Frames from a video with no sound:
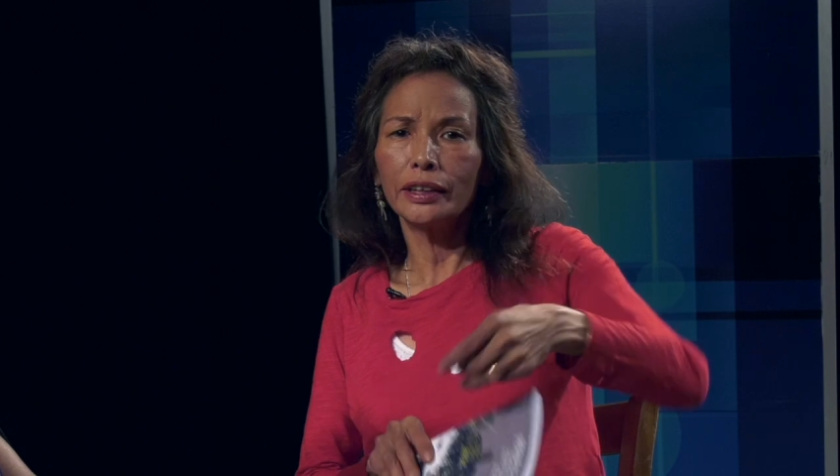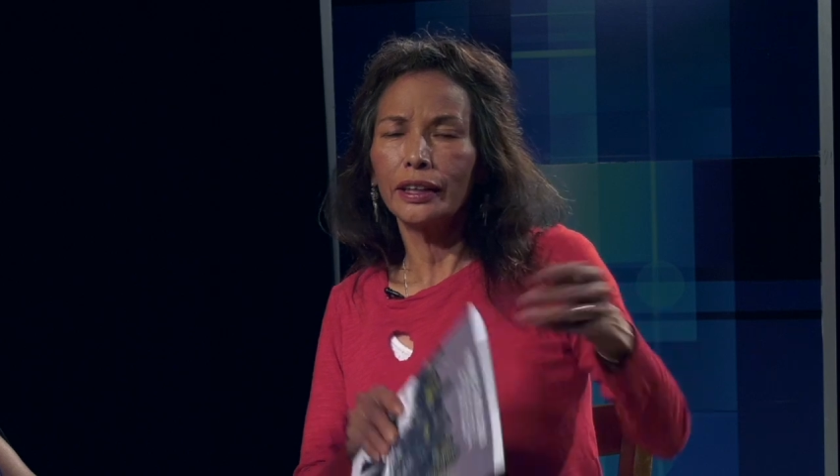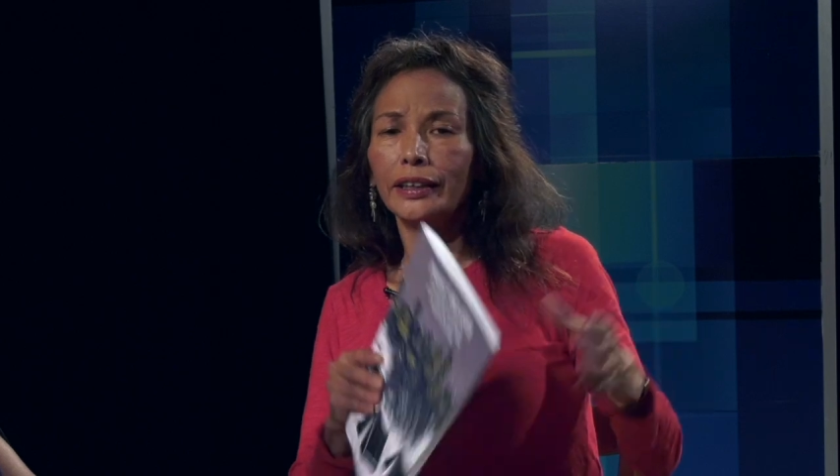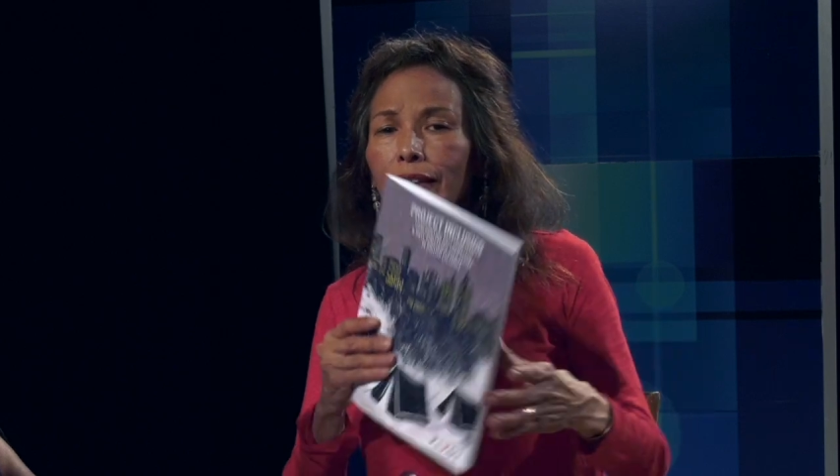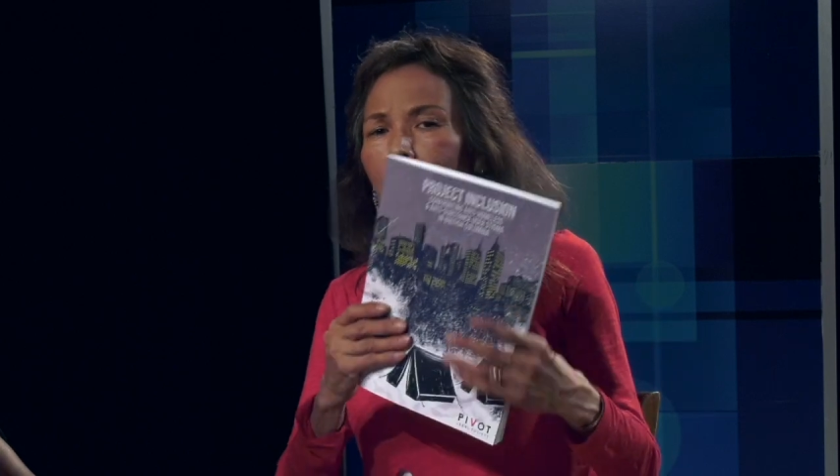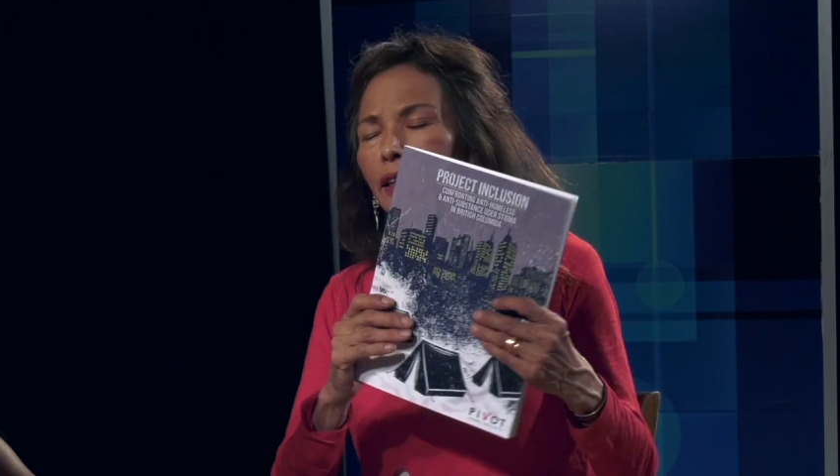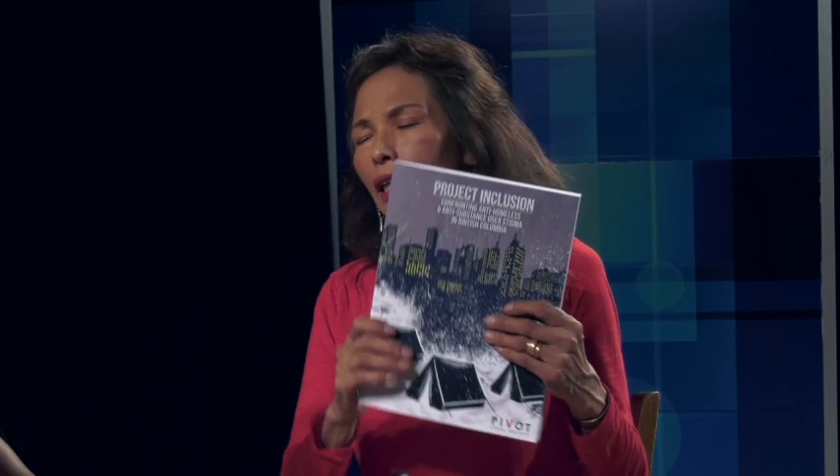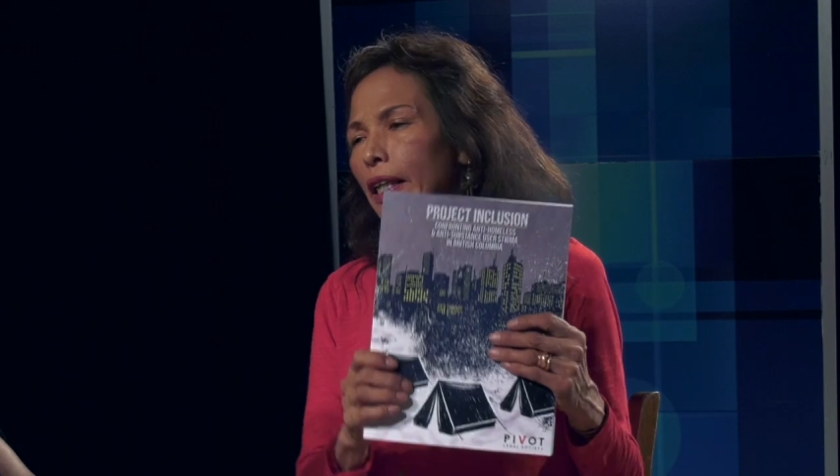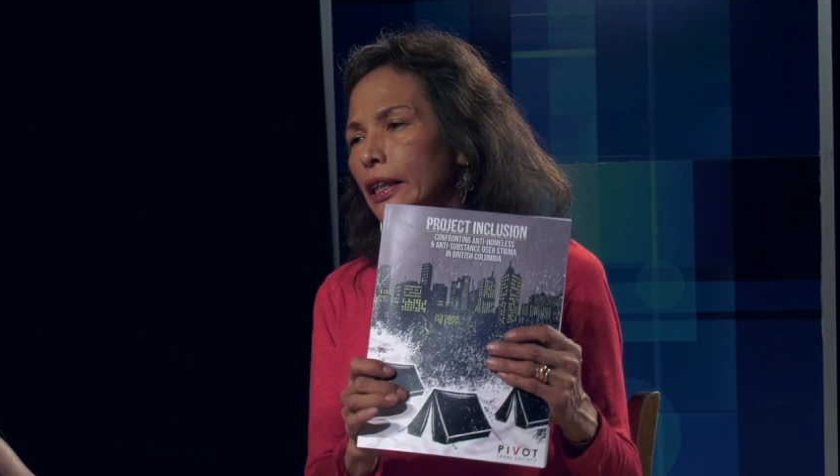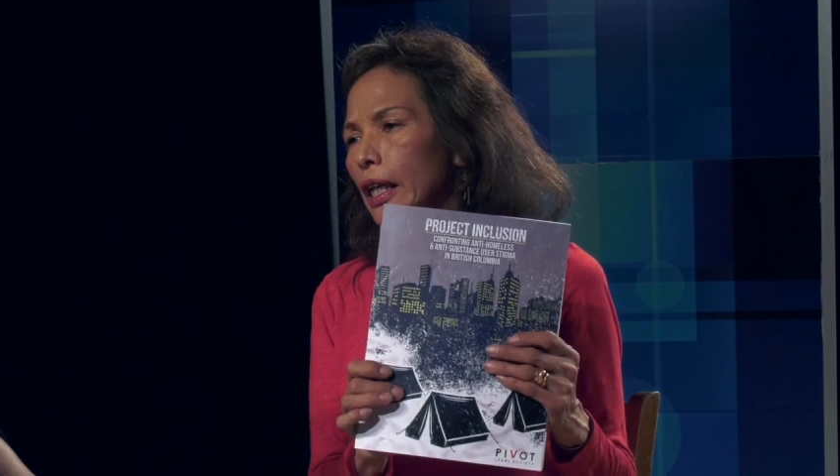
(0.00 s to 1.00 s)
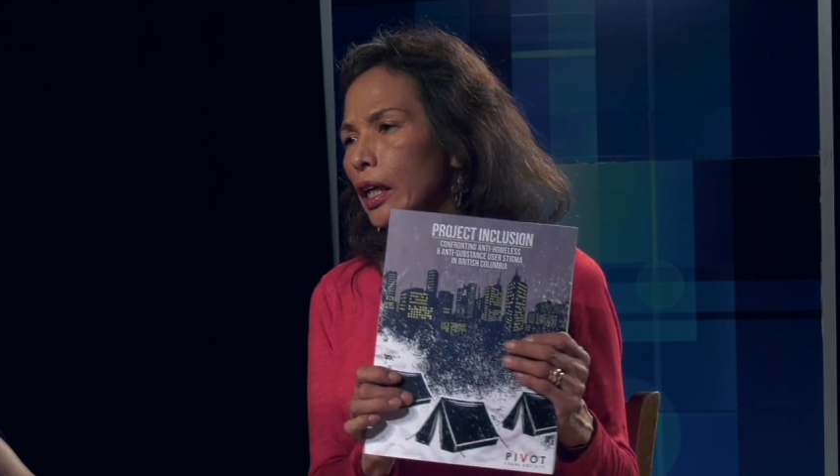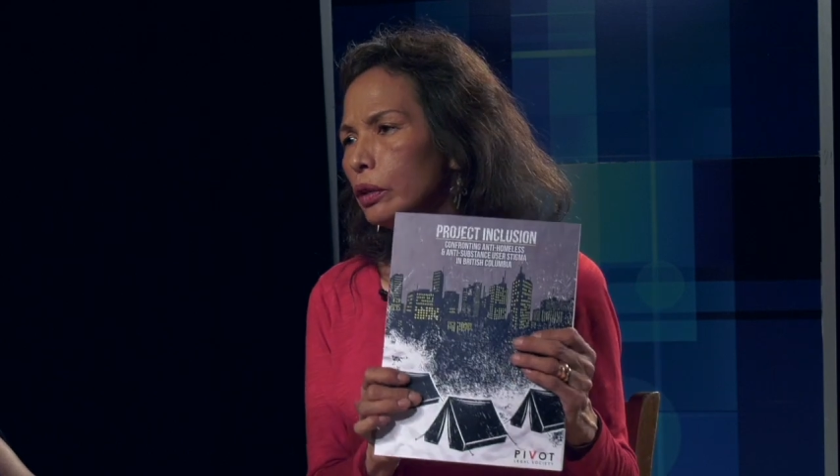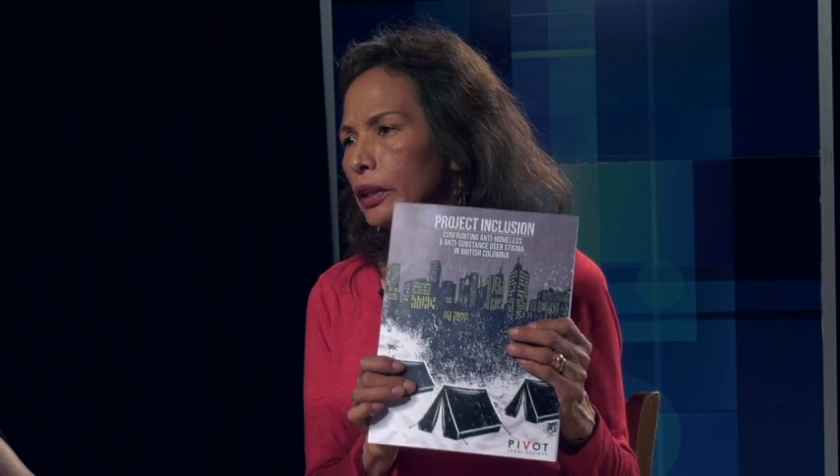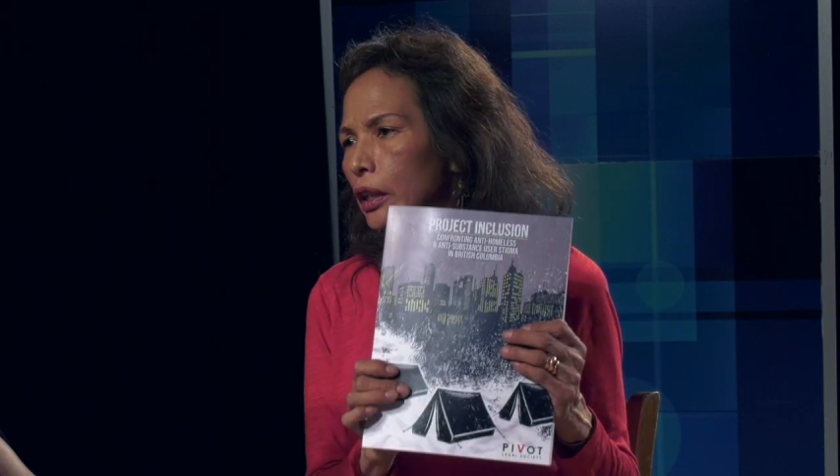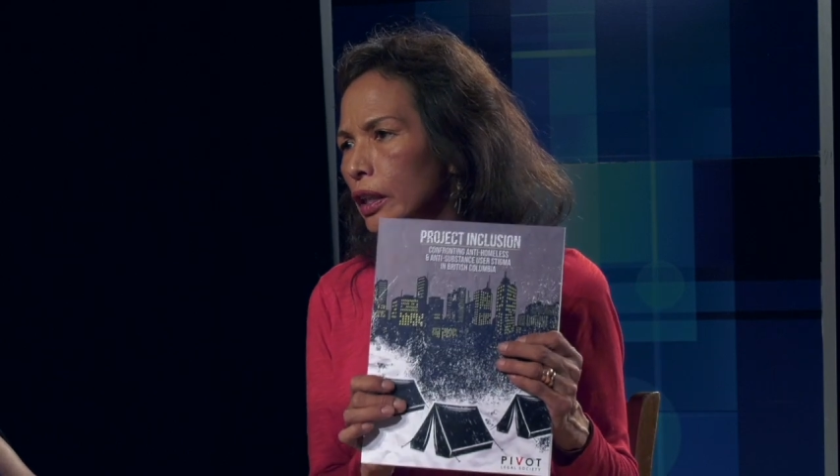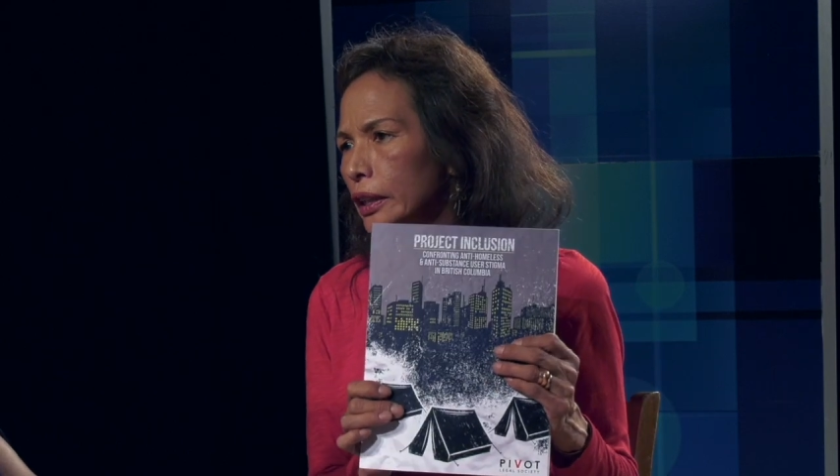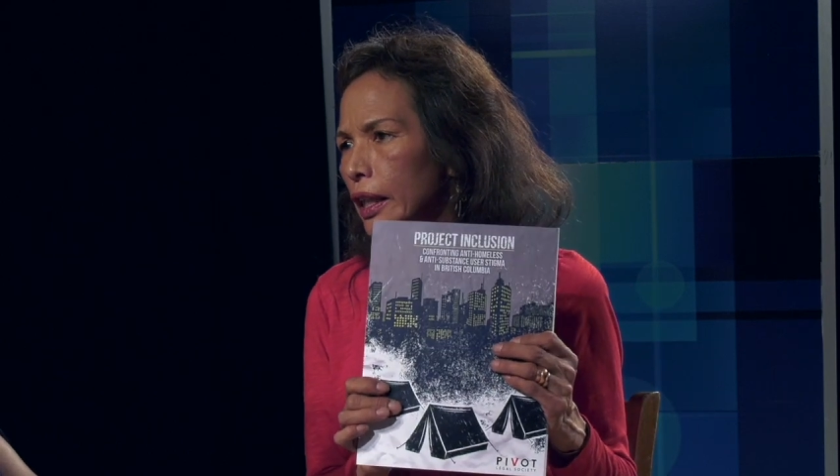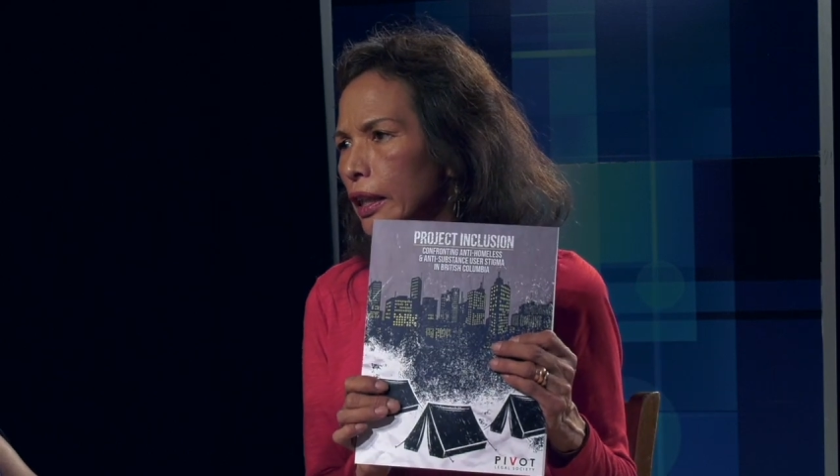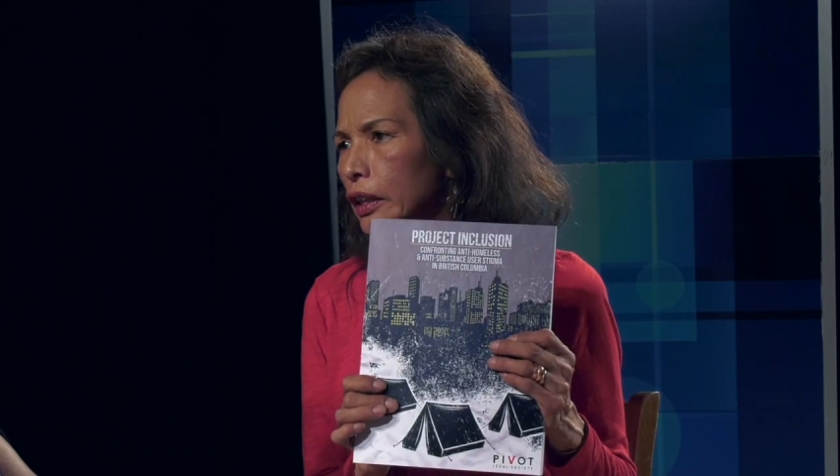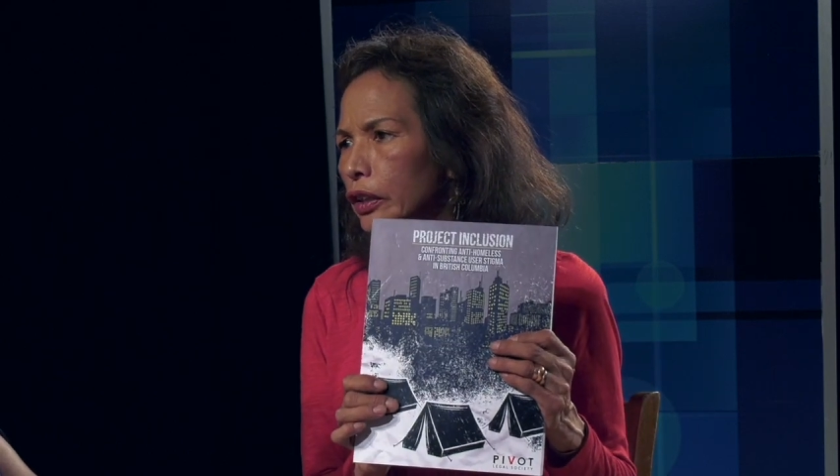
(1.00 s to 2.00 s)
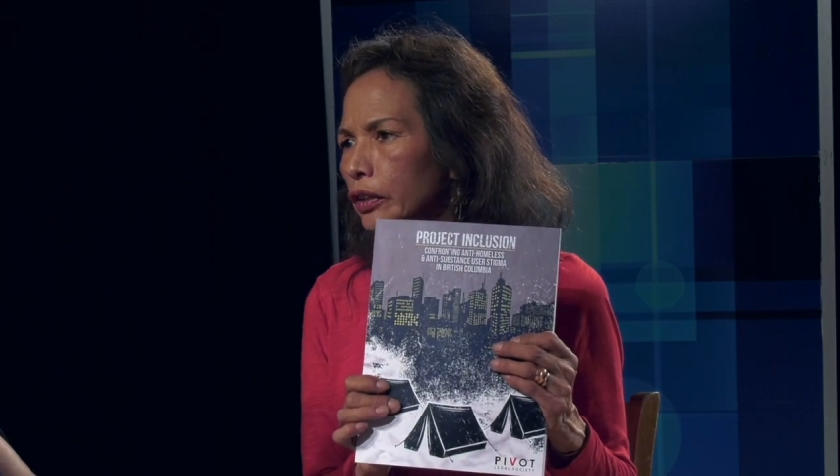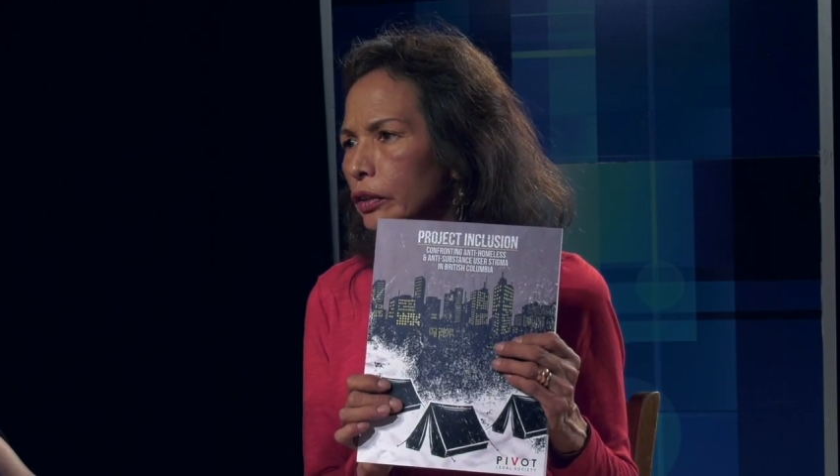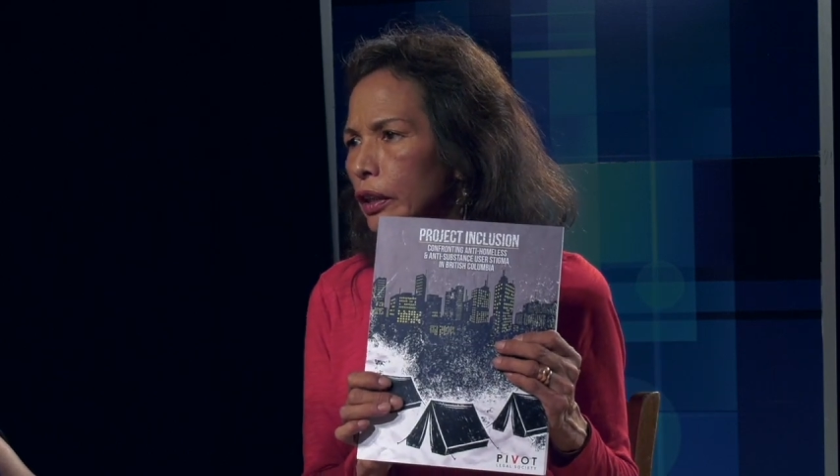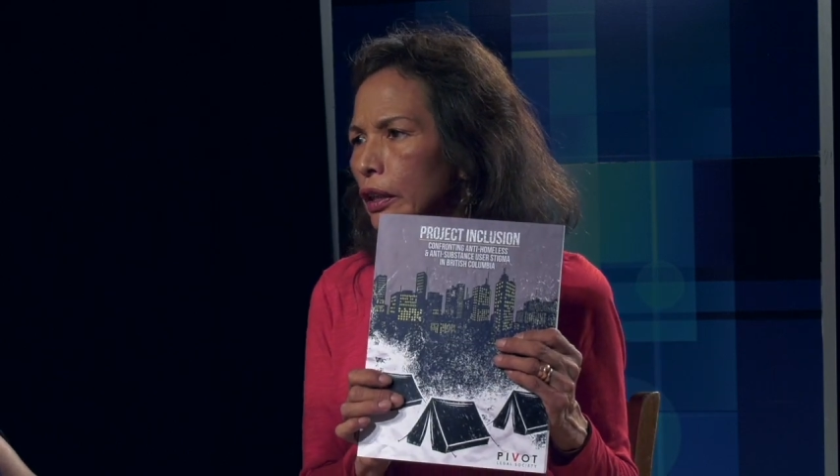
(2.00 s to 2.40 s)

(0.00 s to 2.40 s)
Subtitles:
Society, how do we contact you?